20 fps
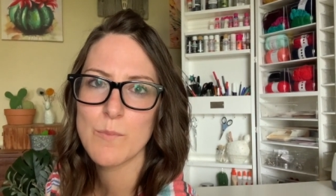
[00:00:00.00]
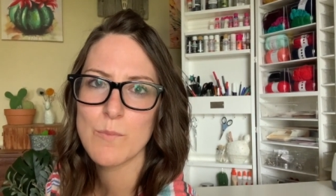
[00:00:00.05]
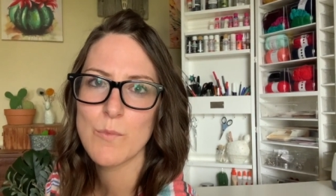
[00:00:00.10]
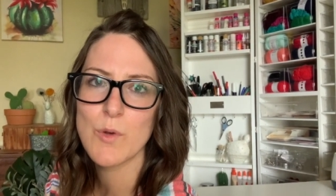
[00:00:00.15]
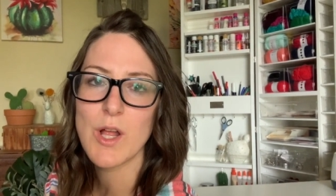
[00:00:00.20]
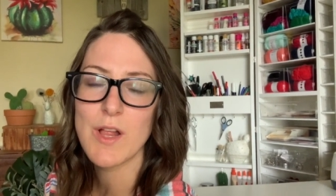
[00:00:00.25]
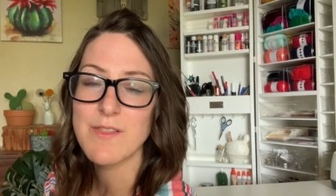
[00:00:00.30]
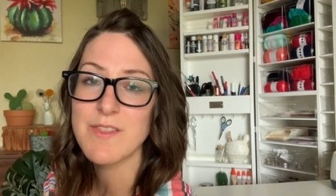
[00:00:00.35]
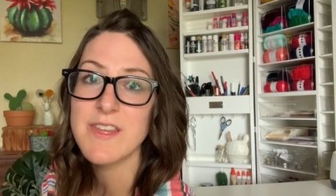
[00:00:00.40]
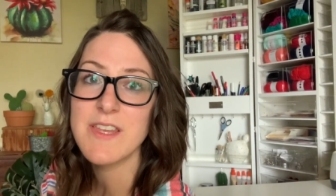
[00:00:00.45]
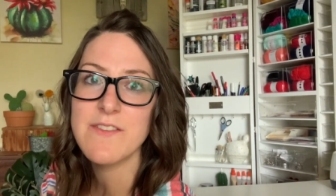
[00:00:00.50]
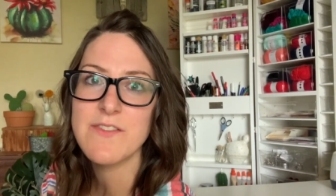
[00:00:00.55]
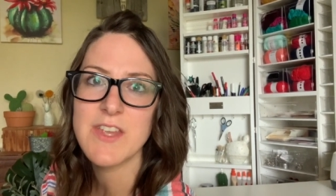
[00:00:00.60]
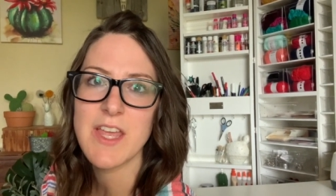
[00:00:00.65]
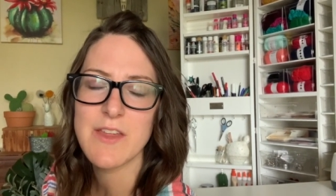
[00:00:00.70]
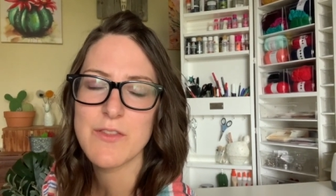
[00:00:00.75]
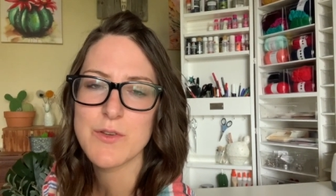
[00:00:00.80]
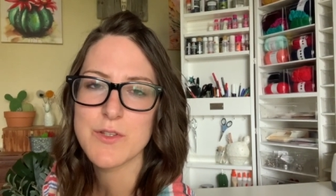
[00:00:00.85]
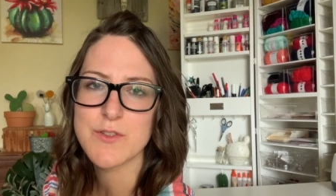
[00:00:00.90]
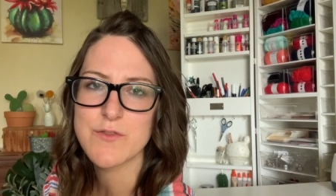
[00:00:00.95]

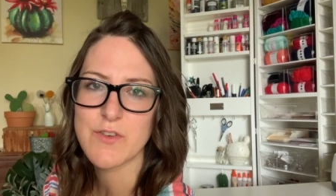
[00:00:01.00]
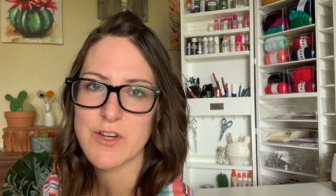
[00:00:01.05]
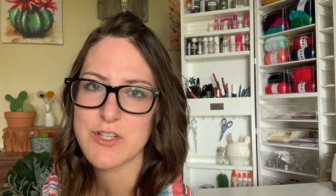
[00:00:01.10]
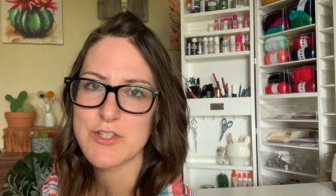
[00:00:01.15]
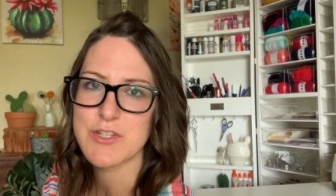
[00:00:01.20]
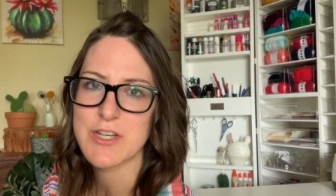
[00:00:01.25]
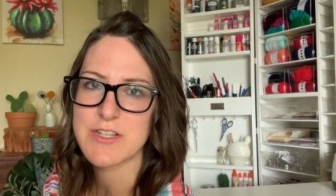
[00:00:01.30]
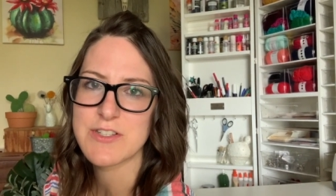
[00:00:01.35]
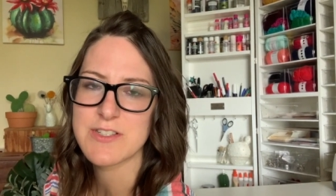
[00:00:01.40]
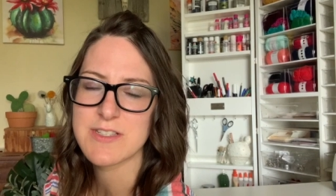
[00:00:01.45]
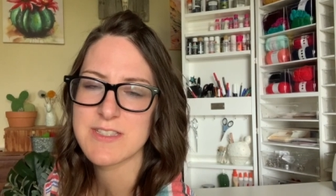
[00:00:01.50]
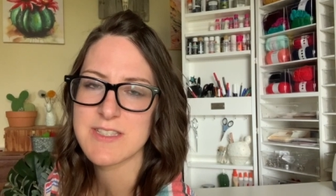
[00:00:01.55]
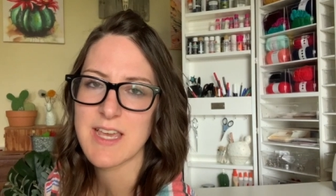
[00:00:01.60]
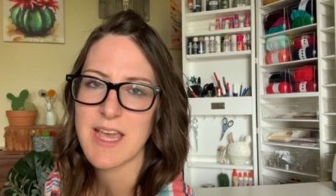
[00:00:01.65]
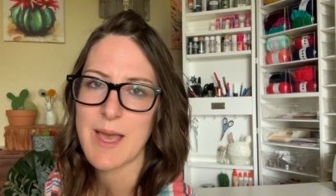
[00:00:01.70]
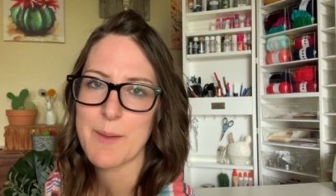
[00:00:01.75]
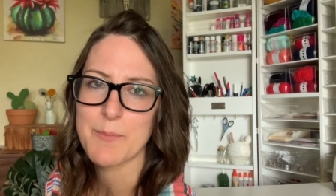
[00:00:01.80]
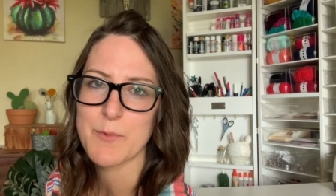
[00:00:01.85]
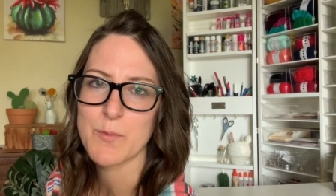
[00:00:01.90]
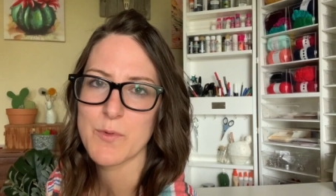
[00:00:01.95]
alleviate those frustrations that
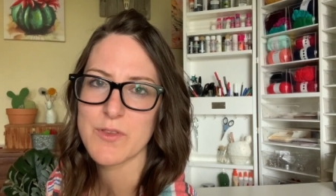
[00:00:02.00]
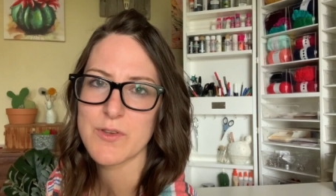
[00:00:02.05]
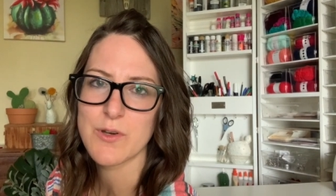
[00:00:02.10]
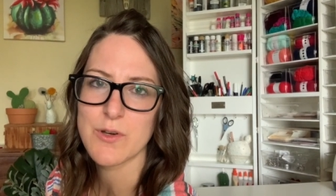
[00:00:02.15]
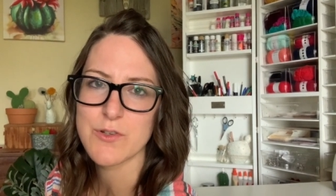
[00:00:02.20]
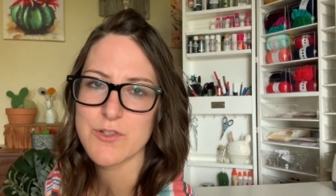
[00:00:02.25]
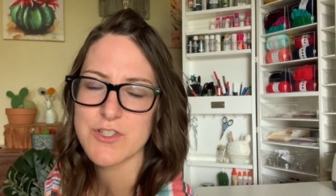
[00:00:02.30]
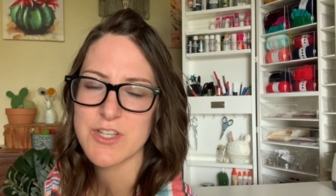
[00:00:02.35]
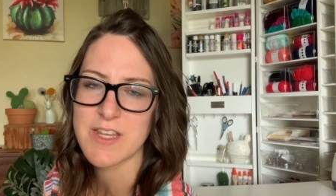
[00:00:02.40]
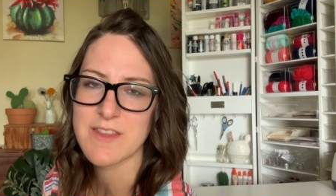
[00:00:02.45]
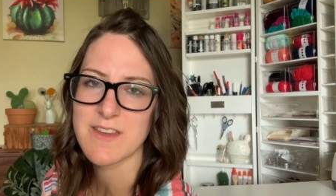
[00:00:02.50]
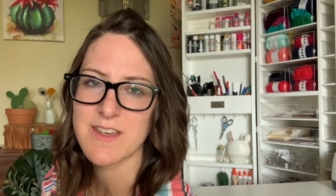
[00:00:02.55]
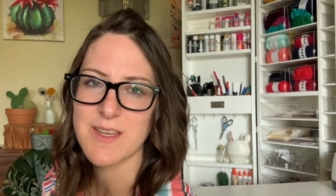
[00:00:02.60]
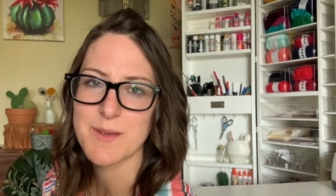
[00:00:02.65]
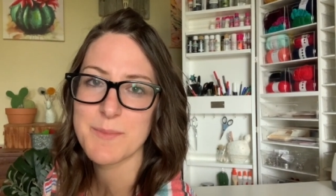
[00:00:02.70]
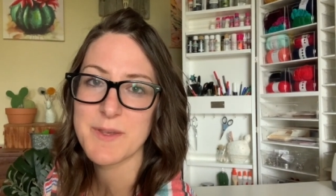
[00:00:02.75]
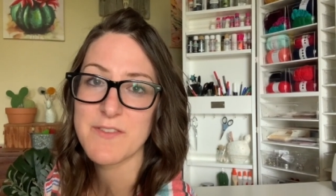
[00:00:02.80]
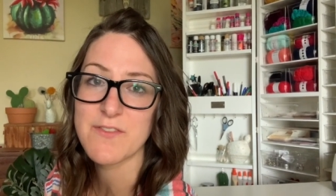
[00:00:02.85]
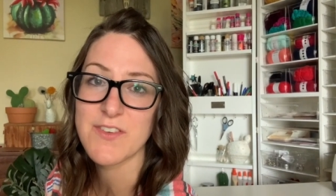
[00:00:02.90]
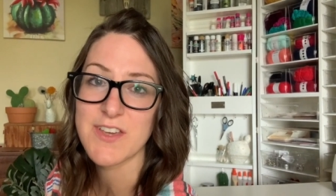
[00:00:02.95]
happen with crochet that can
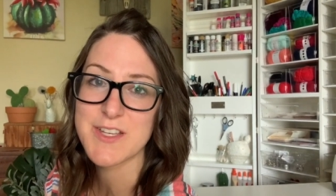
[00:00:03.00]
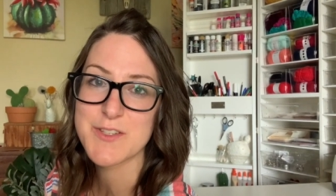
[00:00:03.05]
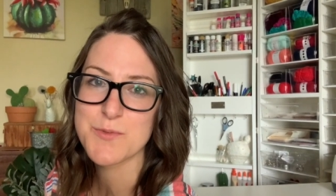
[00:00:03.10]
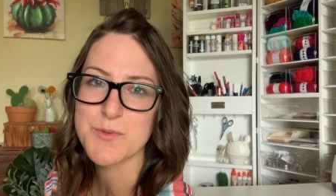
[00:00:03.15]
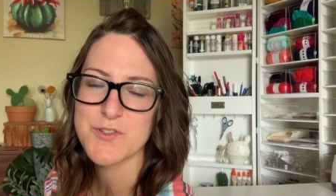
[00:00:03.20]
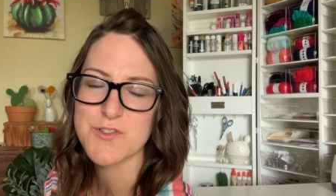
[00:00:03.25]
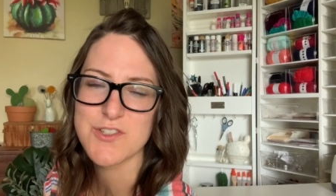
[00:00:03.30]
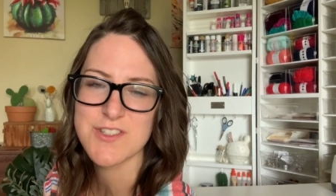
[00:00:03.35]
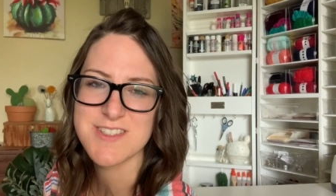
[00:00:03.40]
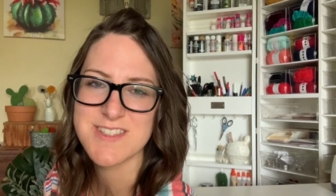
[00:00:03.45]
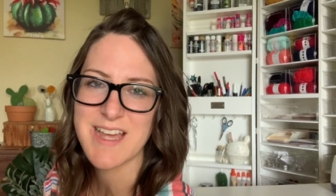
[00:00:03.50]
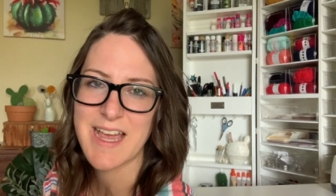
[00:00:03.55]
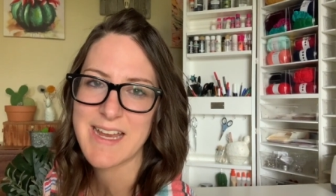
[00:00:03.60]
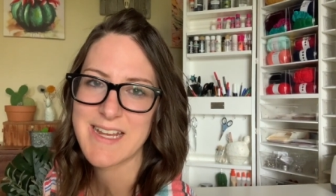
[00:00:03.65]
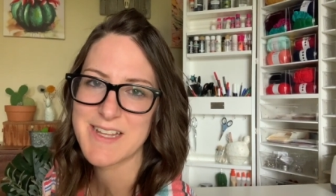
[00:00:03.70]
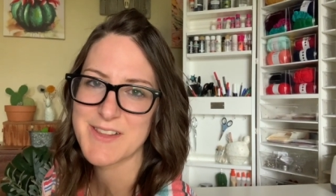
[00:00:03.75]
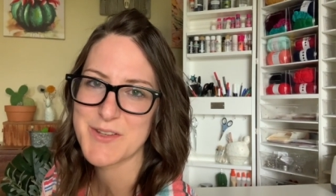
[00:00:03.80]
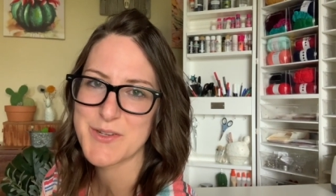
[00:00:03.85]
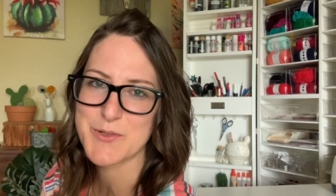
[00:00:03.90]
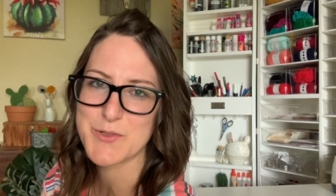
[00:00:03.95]
be fixed with just tiny
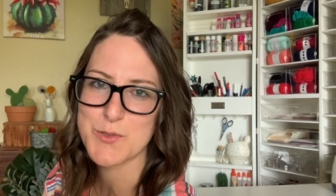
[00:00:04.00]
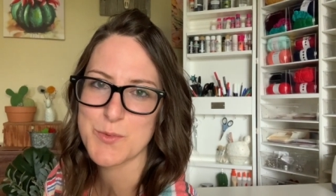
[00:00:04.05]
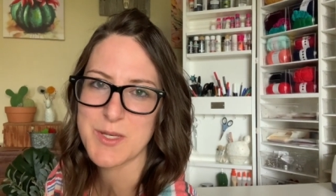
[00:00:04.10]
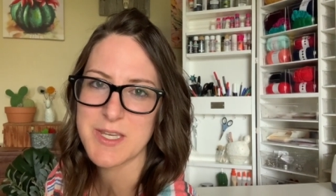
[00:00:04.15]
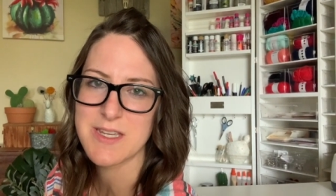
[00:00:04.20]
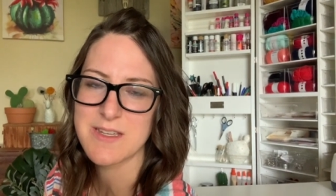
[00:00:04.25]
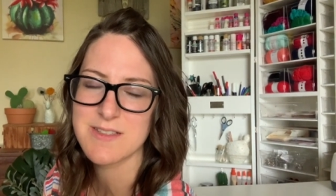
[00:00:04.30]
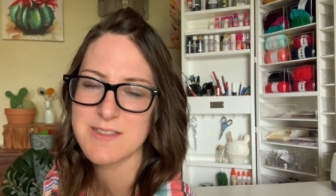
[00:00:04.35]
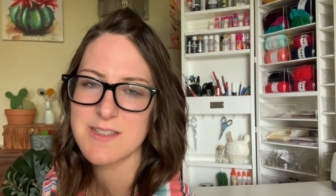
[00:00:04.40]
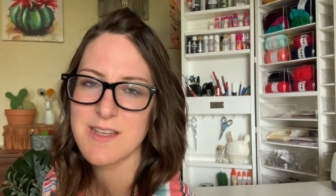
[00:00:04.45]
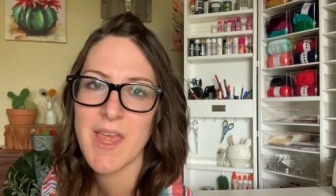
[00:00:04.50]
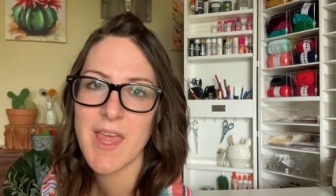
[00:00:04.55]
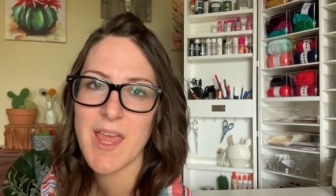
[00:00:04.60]
little tweaks.